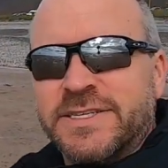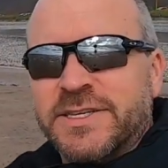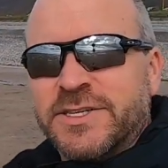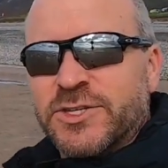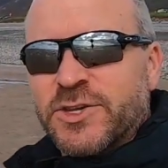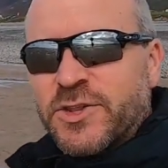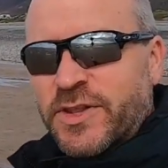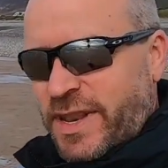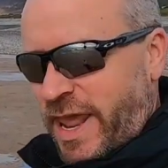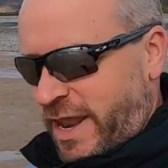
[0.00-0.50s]
is the
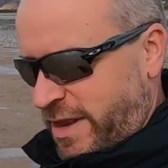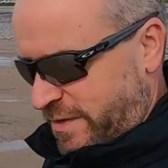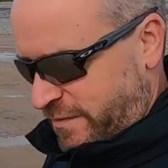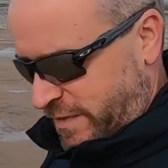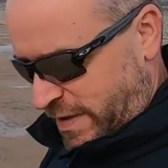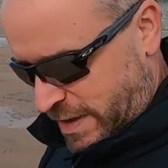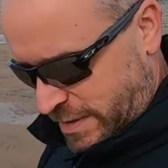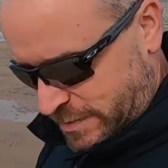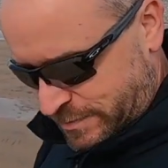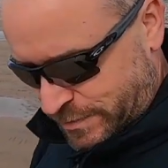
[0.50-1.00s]
southern end of
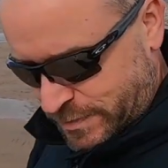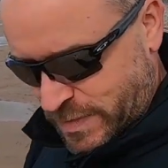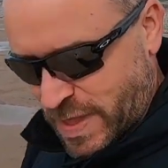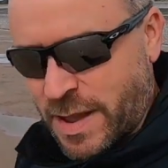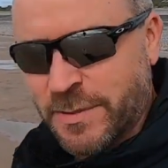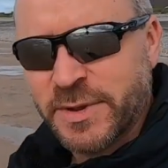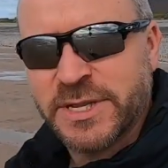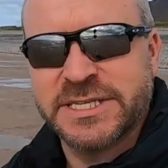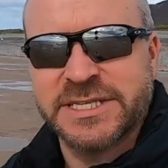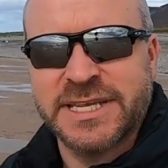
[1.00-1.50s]
it.
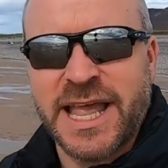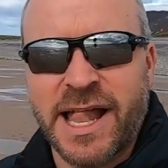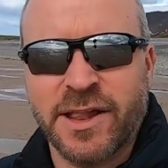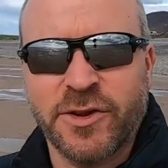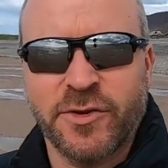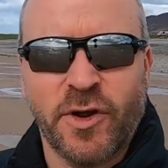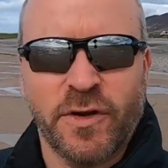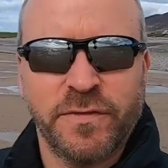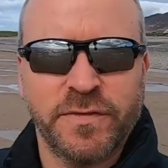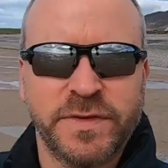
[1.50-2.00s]
I'm at
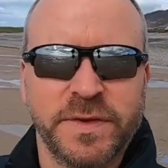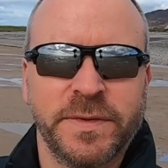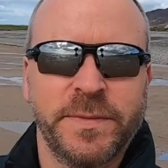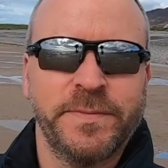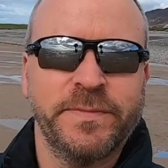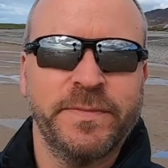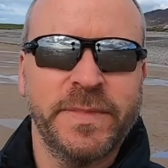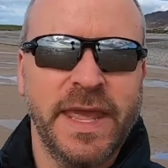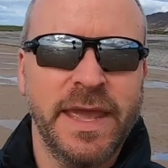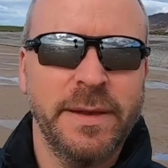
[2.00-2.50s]
Sardcroft
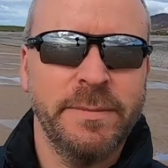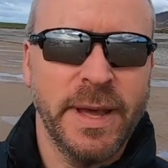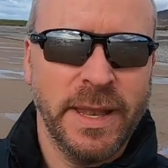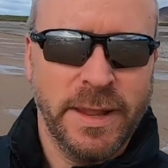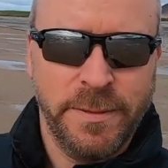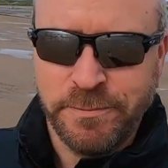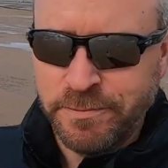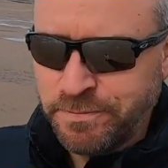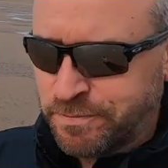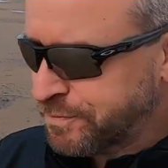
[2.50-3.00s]
near
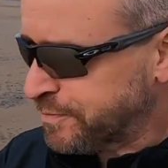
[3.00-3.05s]
Millham,